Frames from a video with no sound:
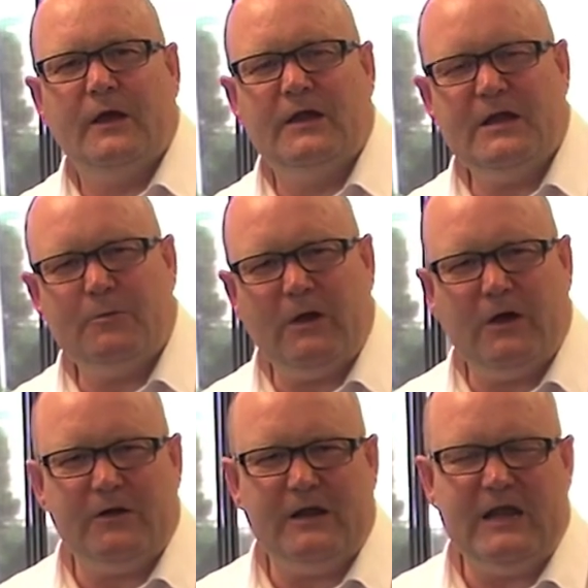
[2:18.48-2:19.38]
And here we
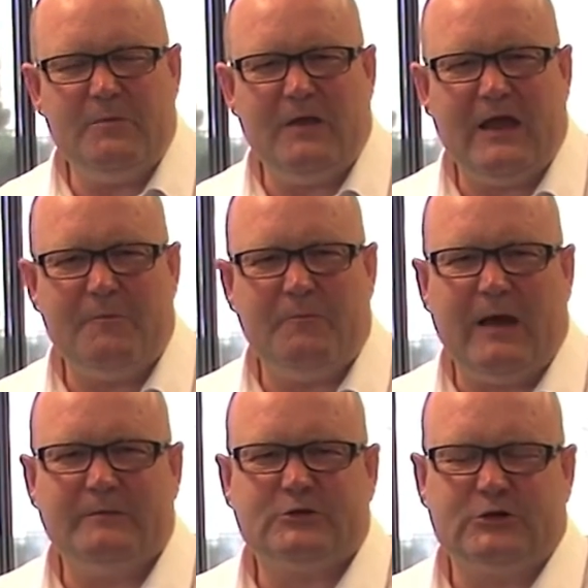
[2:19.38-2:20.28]
are in an
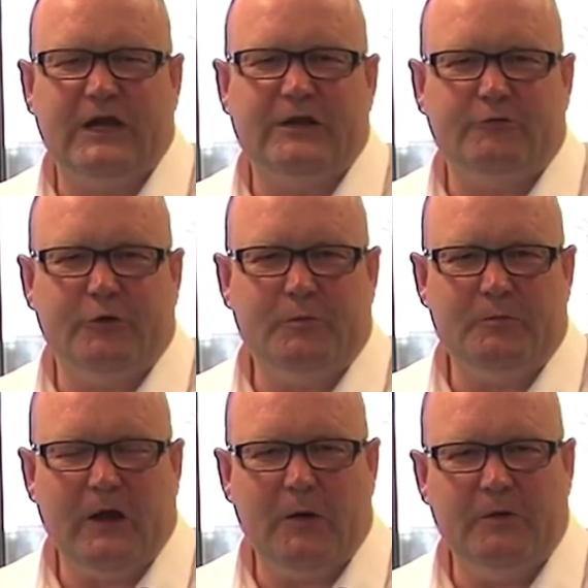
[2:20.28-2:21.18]
Ebm-papst training room
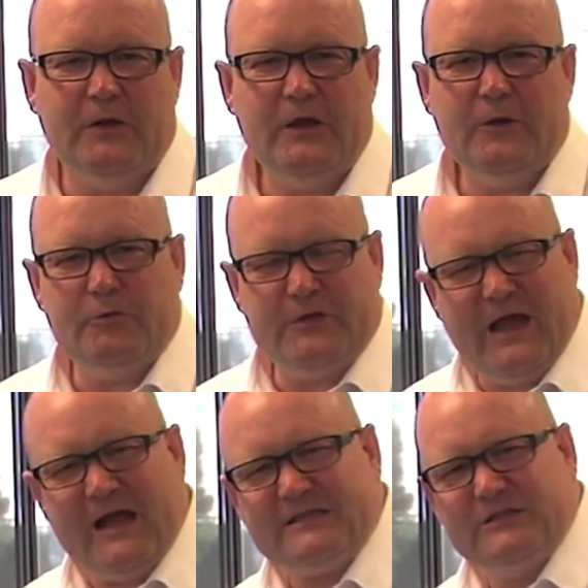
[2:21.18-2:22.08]
in Melbourne with the
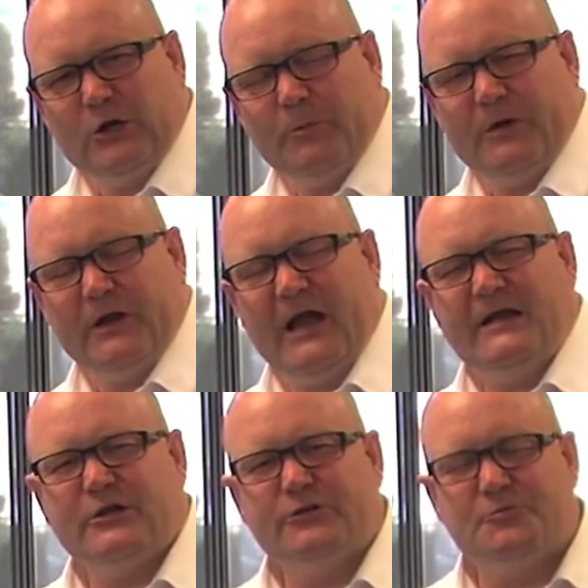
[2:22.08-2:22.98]
axi-top on an
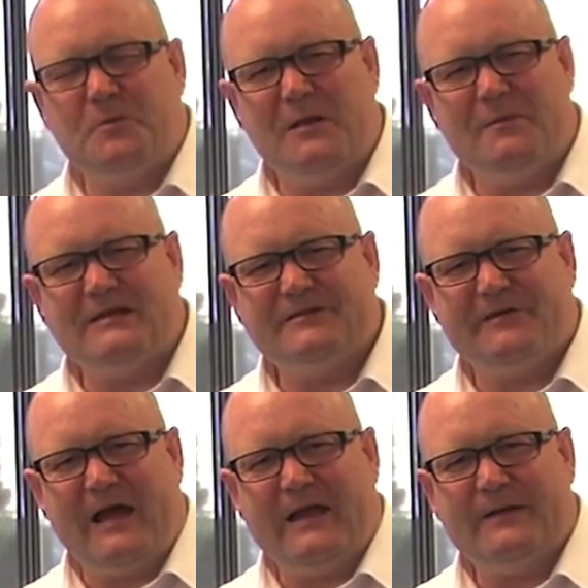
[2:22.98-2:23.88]
800mm
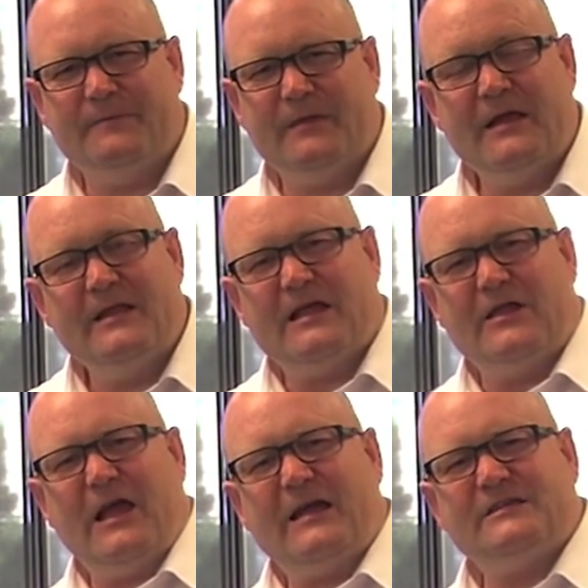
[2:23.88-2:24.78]
fan.
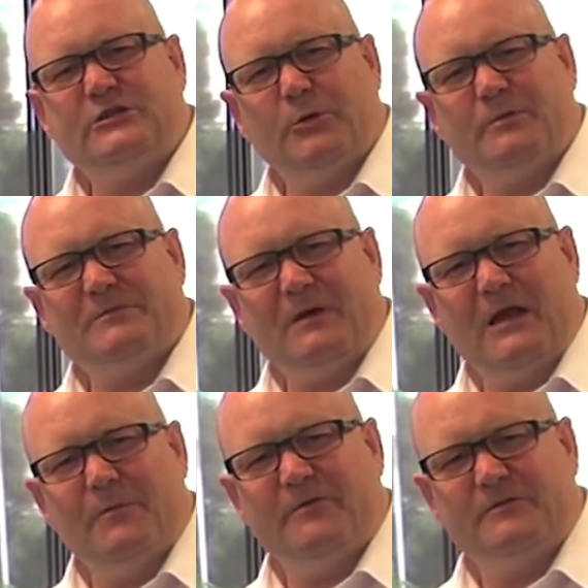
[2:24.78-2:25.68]
Now, the axi-top is
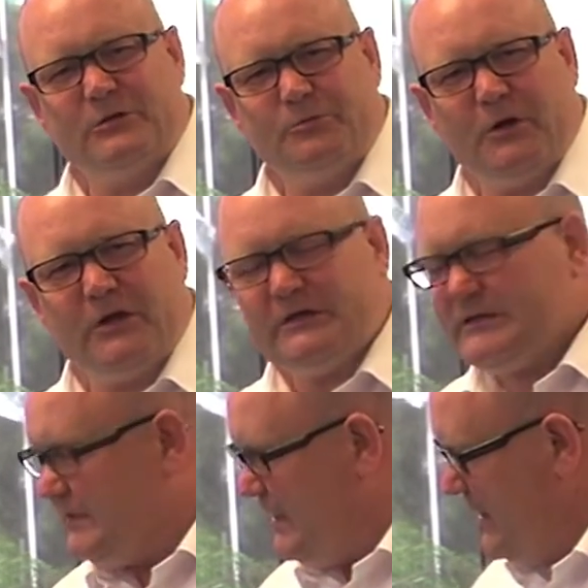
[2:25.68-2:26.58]
made up of two
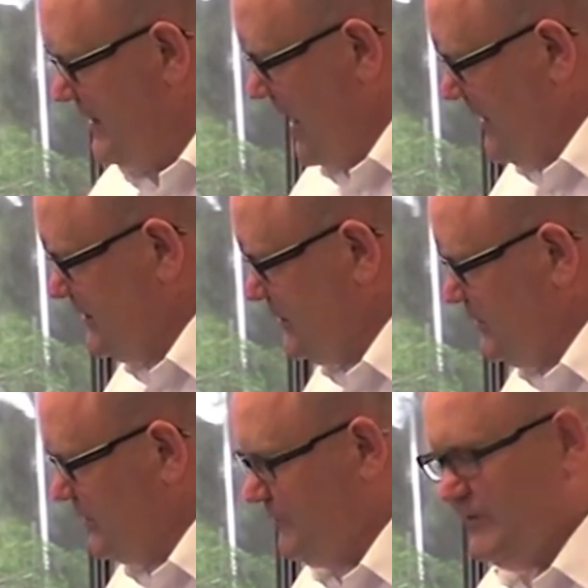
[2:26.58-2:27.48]
products, the
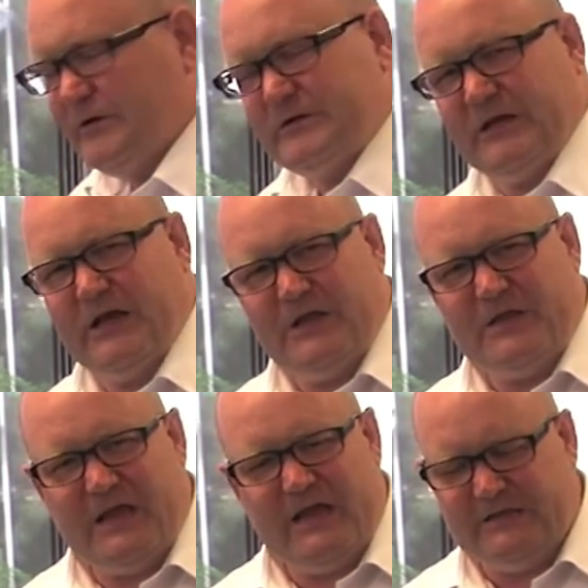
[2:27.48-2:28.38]
external diffuser
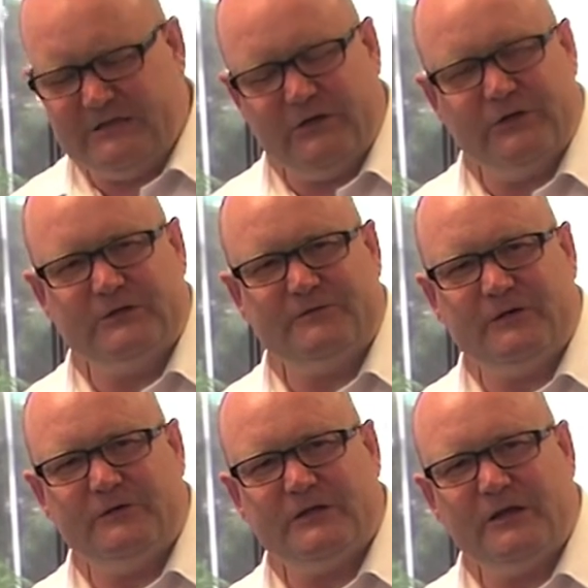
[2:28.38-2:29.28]
and the internal
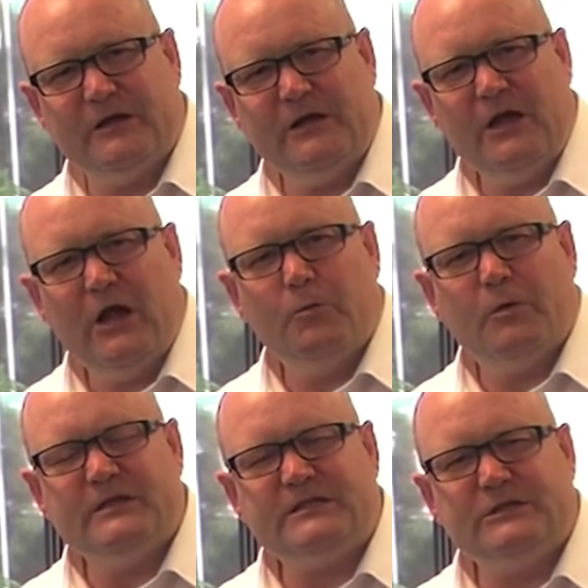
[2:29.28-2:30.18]
diffuser. And
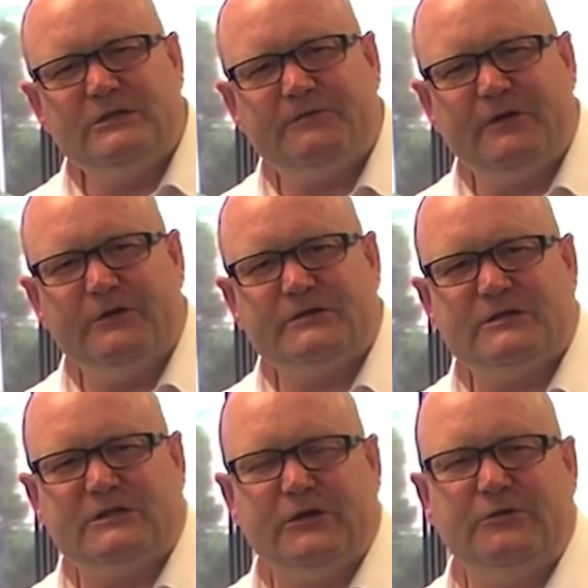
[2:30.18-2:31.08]
what these two
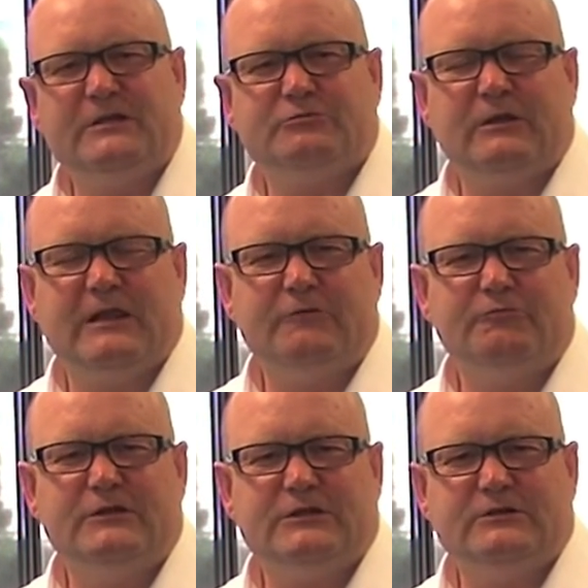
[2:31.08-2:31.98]
diffusers do is they
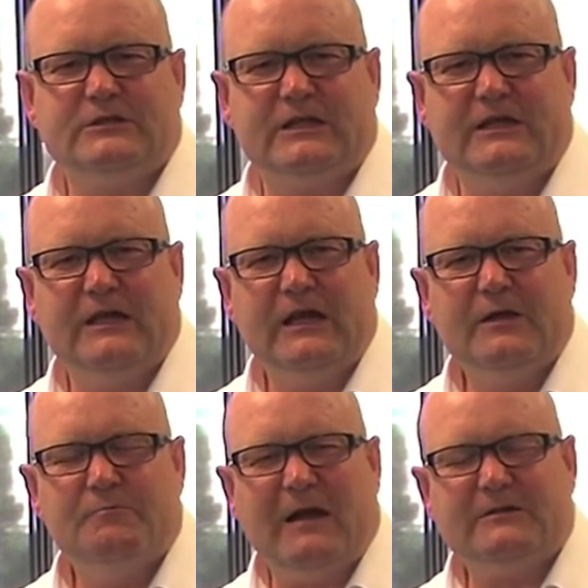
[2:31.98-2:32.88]
reduce the
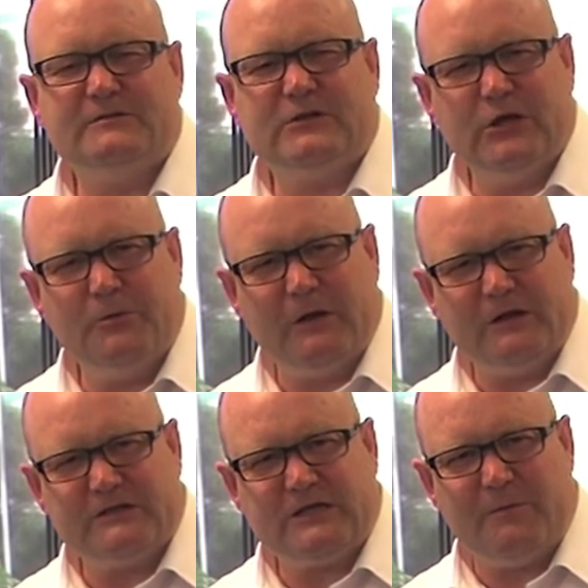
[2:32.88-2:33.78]
amount of
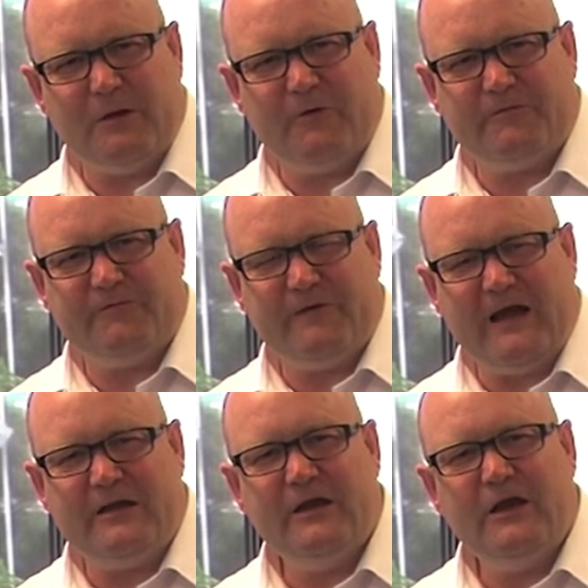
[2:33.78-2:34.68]
turbulence coming off the
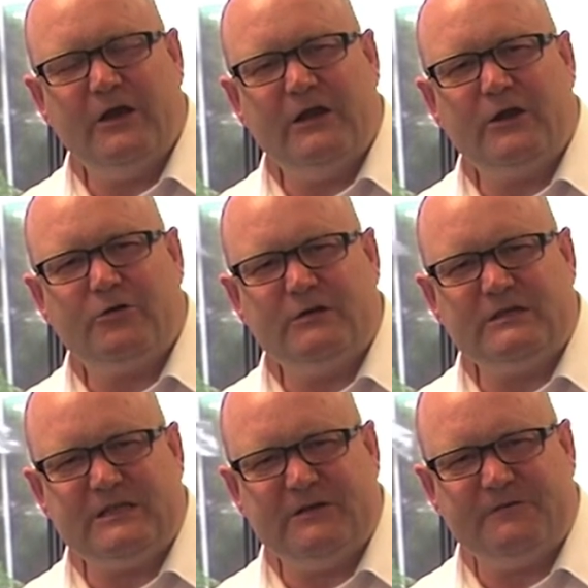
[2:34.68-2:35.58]
fan and
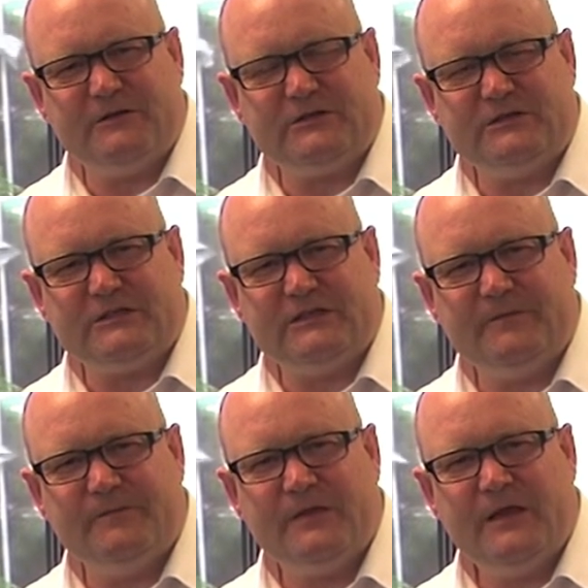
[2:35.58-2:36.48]
increase the
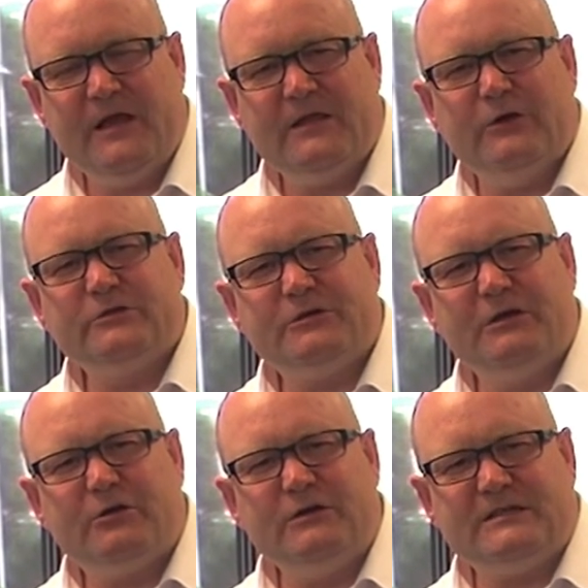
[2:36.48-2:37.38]
efficiency. They also
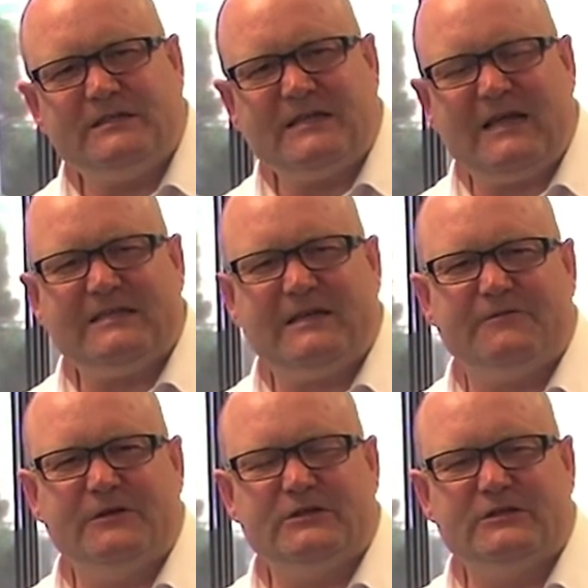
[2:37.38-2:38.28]
increase the static
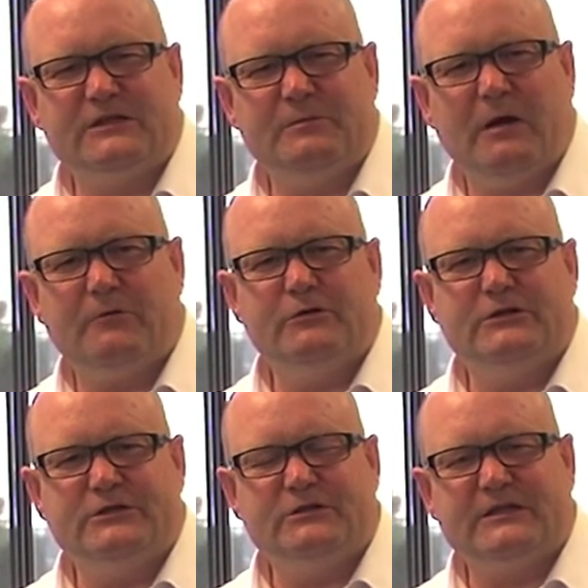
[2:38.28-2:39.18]
efficiency by
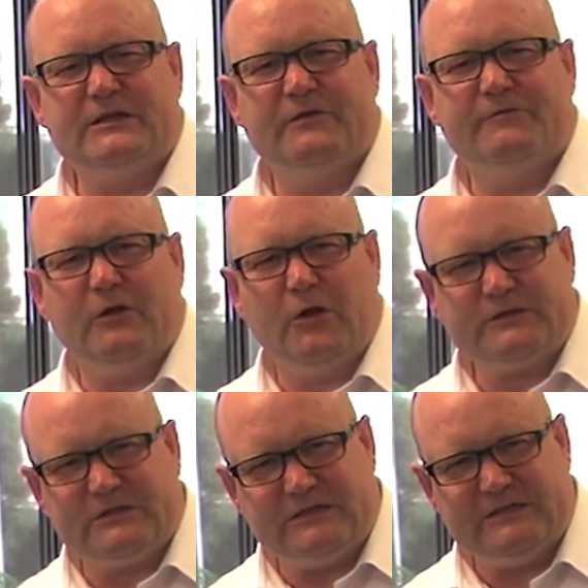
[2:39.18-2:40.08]
reducing the
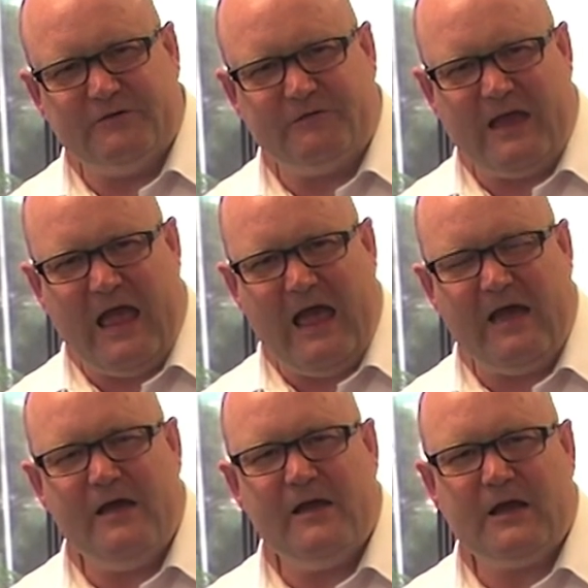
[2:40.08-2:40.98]
velocity of the
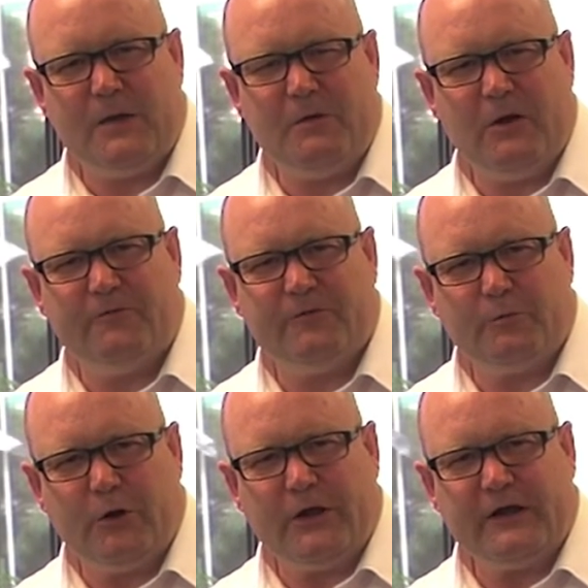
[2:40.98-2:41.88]
air coming off the
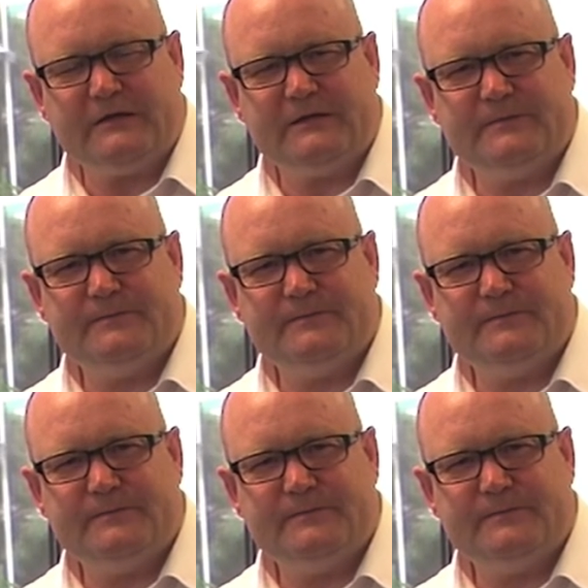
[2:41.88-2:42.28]
product.